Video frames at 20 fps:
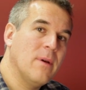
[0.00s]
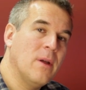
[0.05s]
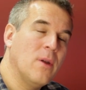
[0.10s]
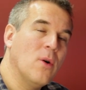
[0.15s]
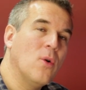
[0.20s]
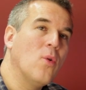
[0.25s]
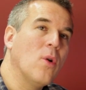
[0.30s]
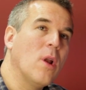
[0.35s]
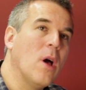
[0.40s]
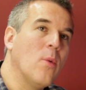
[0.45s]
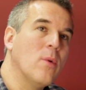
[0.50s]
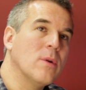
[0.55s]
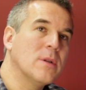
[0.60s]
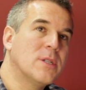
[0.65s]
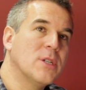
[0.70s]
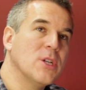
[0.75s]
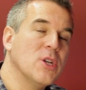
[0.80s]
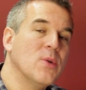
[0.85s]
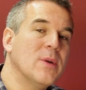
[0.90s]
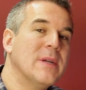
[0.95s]
And all I will
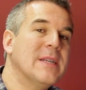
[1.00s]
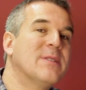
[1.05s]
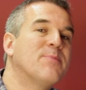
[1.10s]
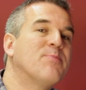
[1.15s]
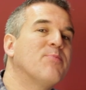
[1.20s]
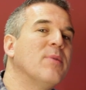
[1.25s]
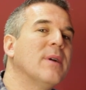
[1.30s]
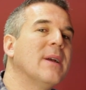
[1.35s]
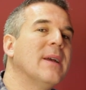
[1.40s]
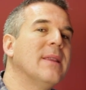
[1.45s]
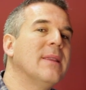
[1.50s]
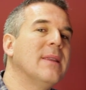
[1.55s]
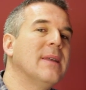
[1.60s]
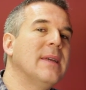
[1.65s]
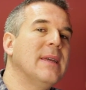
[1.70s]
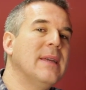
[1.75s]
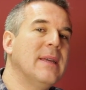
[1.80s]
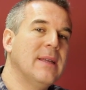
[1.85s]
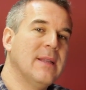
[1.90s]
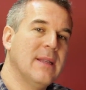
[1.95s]
do is bring in
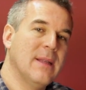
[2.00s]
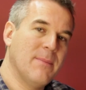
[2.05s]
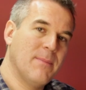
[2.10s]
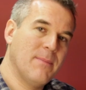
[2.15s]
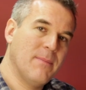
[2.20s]
the